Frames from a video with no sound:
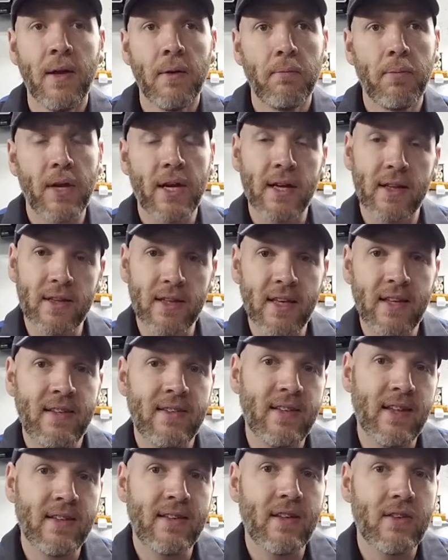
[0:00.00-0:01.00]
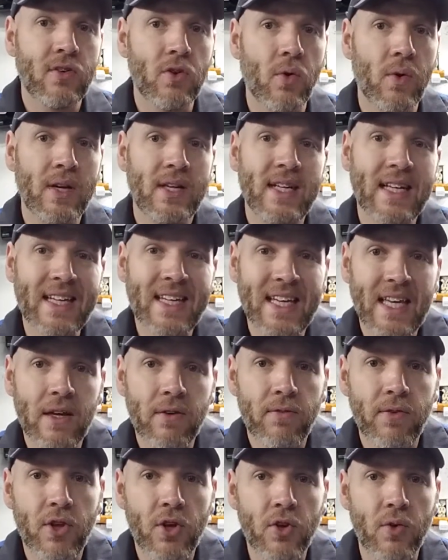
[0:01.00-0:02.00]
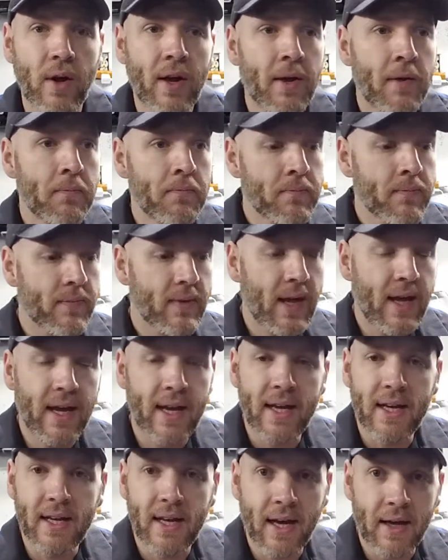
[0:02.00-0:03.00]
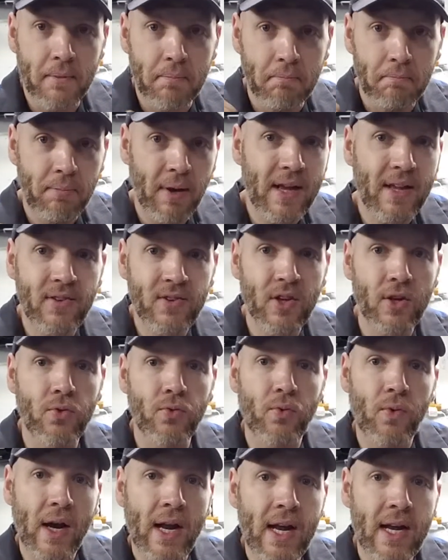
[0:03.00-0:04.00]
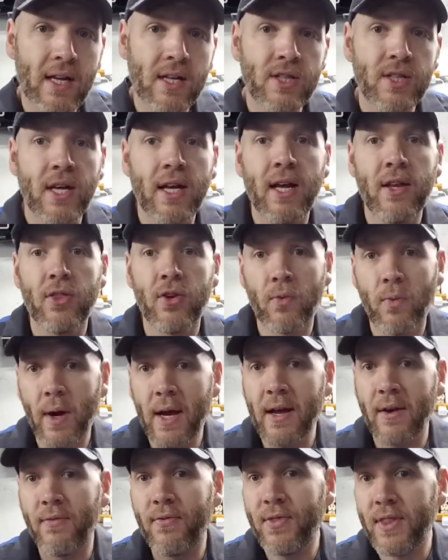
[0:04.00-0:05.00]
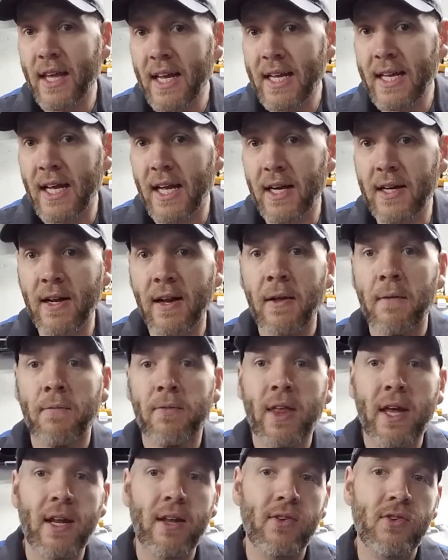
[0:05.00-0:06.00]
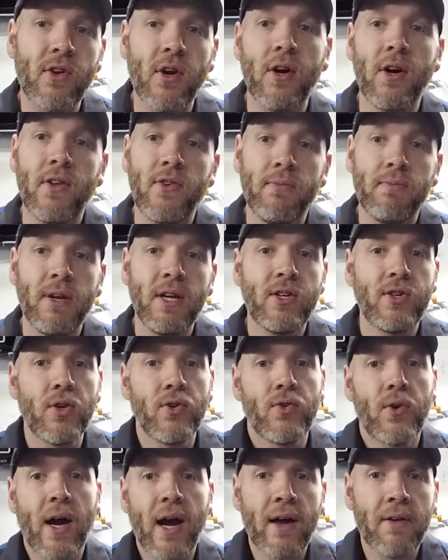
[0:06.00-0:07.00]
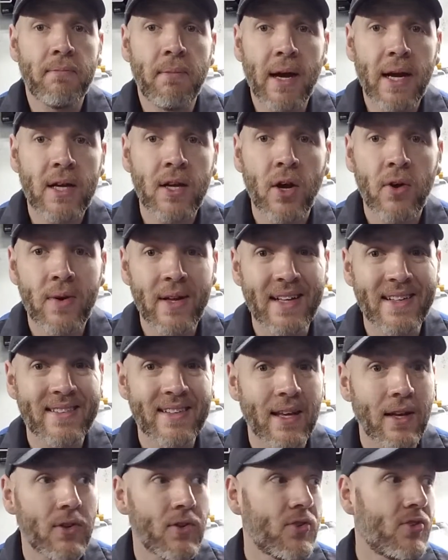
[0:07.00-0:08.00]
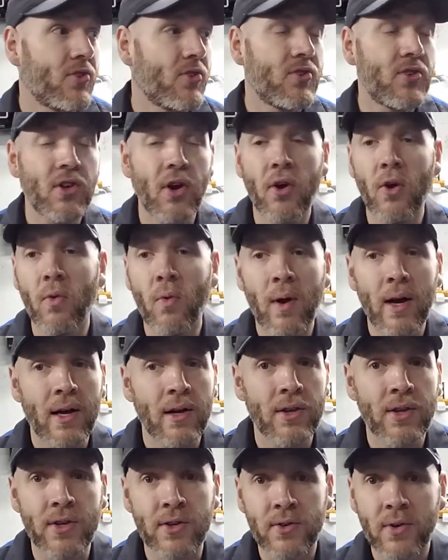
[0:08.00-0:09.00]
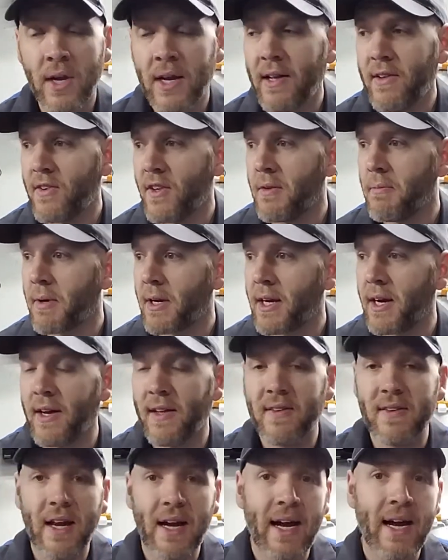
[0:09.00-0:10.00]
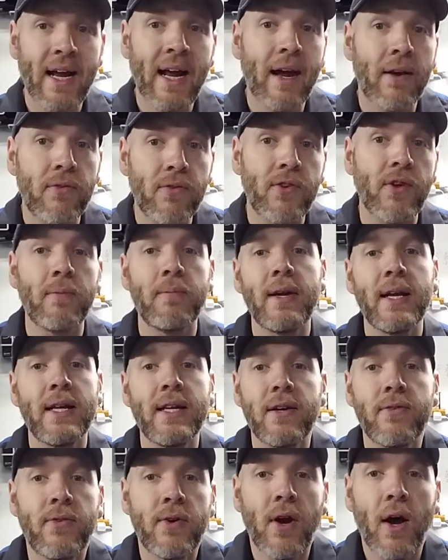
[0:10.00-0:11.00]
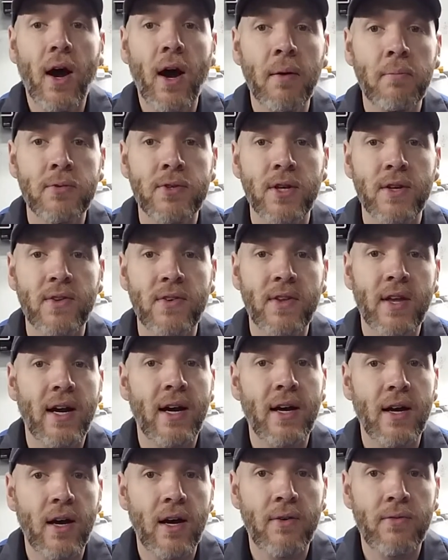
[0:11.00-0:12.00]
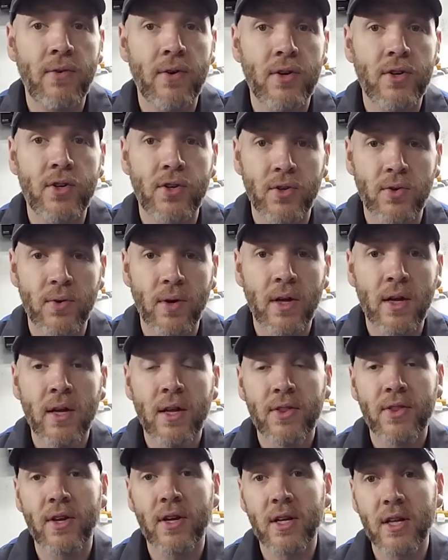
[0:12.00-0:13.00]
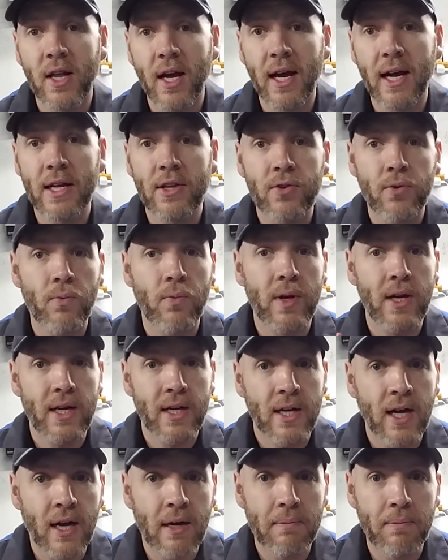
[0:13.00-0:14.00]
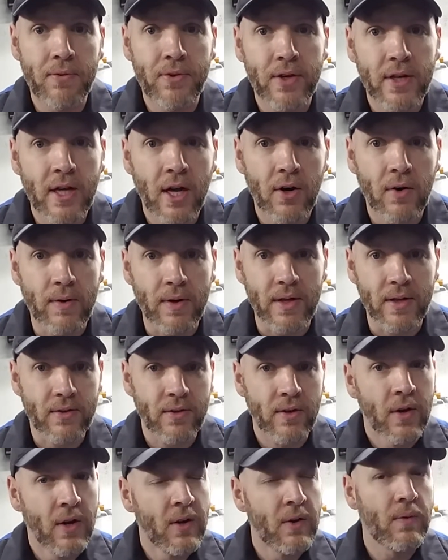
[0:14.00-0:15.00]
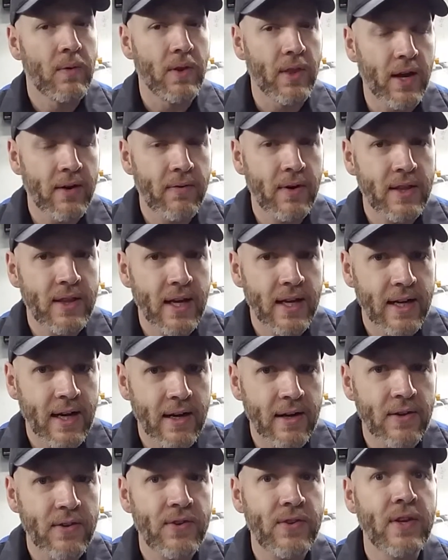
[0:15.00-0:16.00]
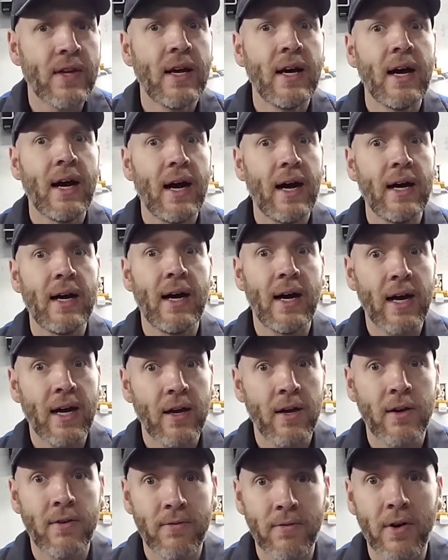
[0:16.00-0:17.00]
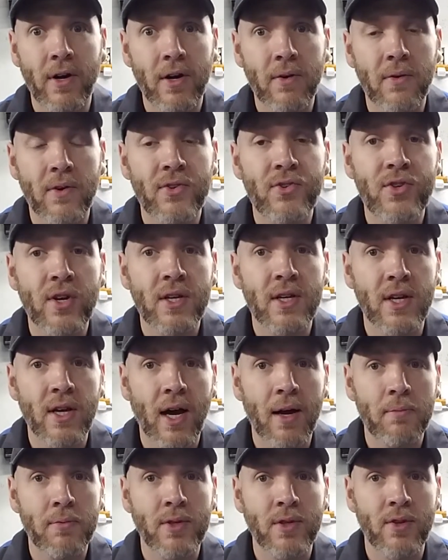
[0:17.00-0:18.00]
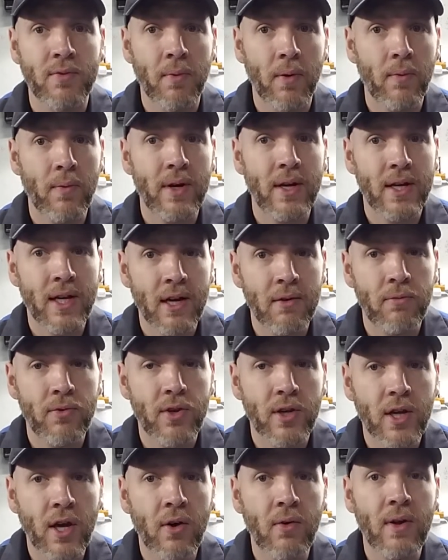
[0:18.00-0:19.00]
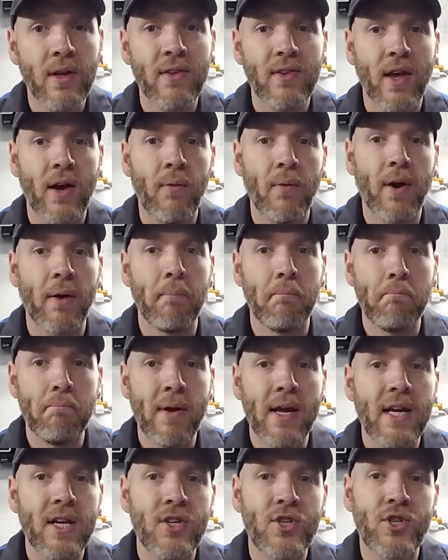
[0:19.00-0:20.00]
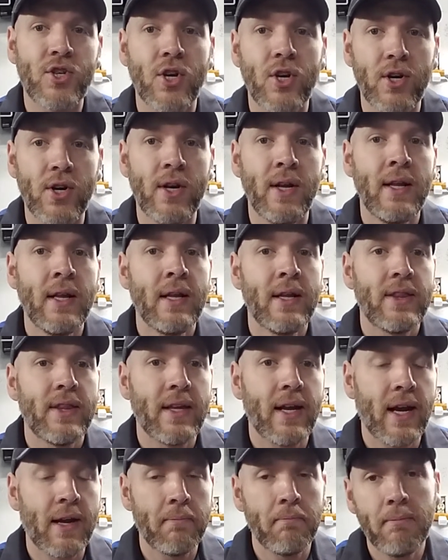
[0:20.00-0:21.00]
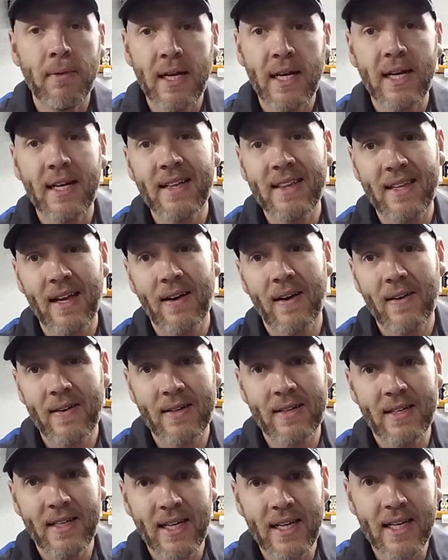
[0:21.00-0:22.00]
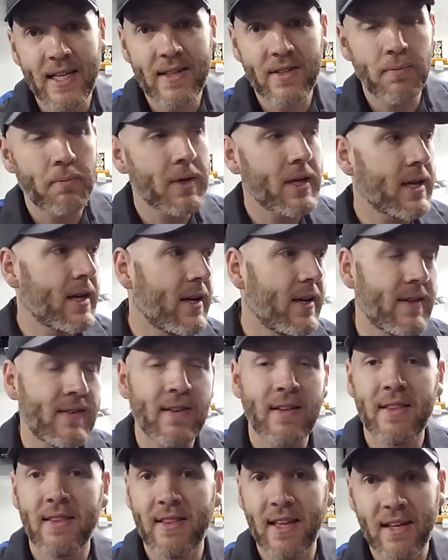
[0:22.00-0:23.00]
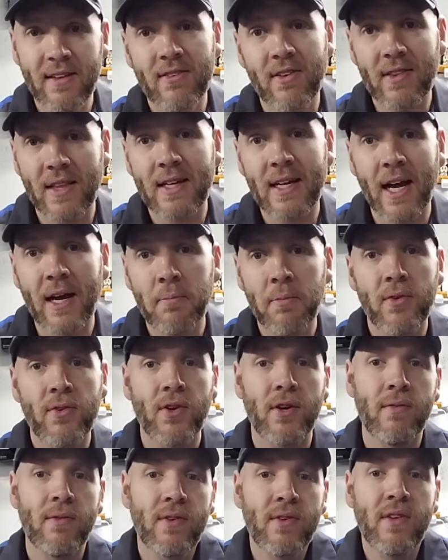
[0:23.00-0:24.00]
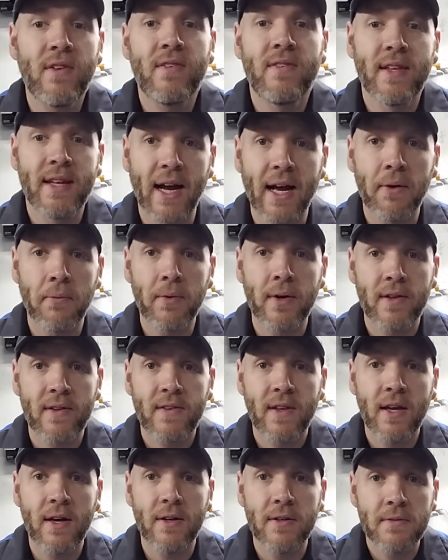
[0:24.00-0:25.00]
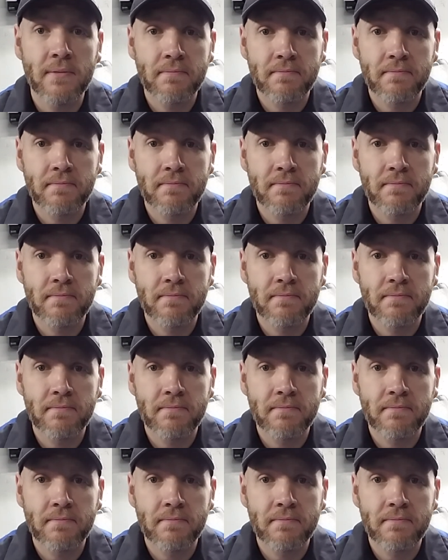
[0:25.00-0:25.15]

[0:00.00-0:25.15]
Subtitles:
but at least this is going to give you a basic range in the way of thinking that has caused me to drive my coating sales so wild and crazy because I have so many different options that I offer to the clients when it comes to coatings. With everything else, I have very restricted options, but when it comes to coatings, I want to make sure that I'm meeting their needs because these are the type of services that I want to sell.